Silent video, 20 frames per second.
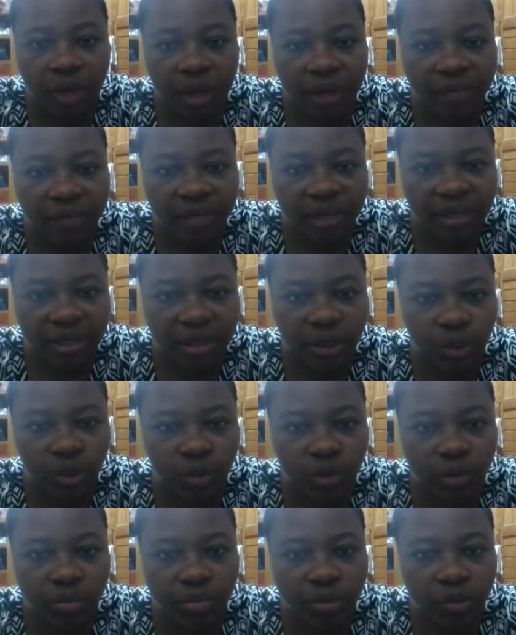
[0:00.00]
after the
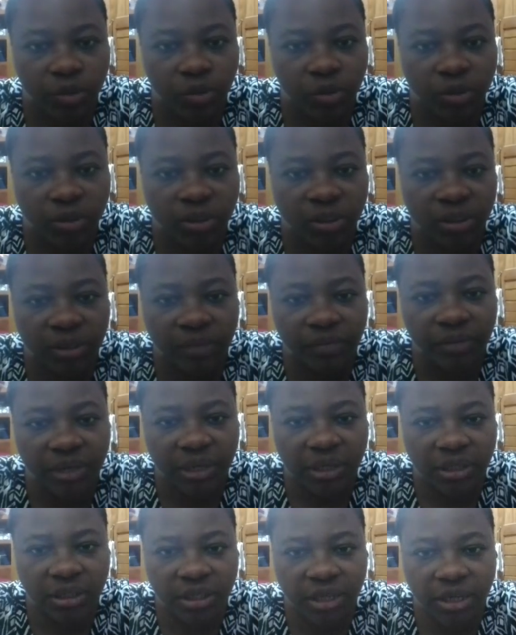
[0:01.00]
swap between 7
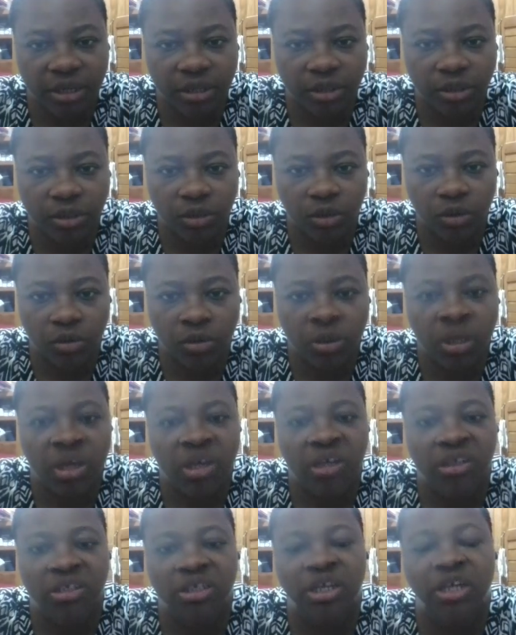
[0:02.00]
and 10 is done,
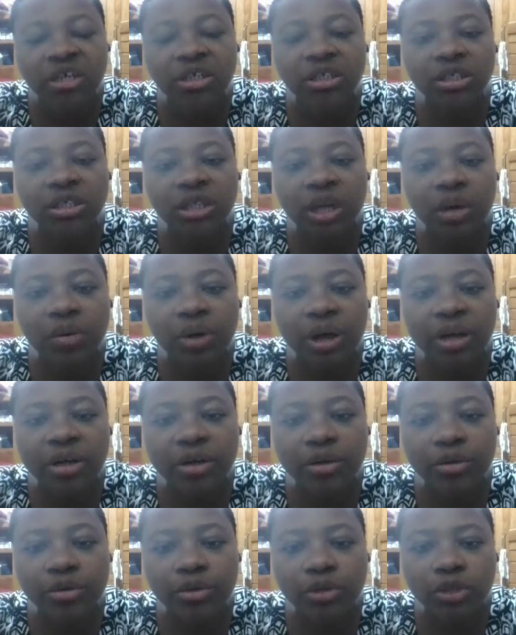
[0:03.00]
10 is now at the
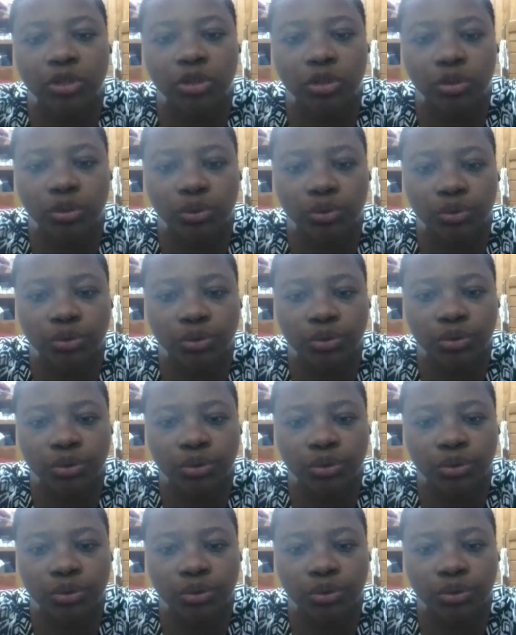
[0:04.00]
root node.